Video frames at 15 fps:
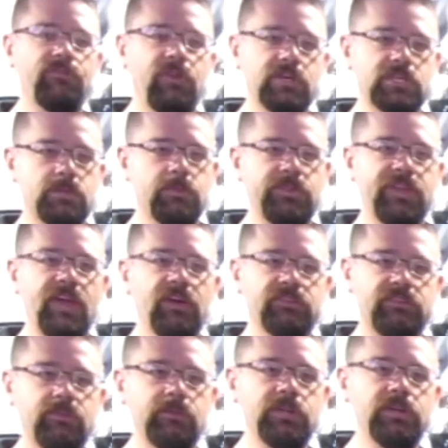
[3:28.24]
flushing with
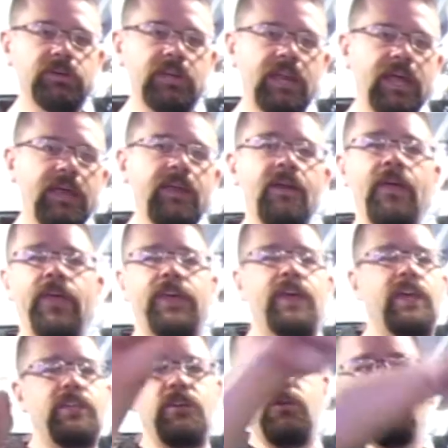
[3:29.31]
calcium gluconate
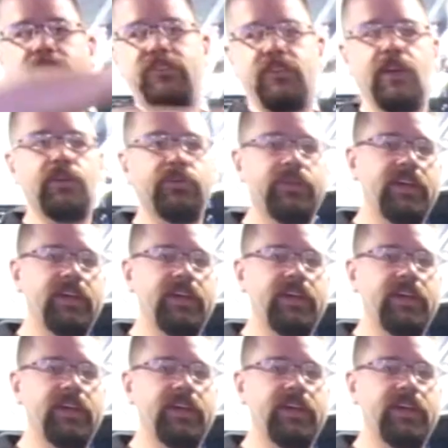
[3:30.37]
and you recycle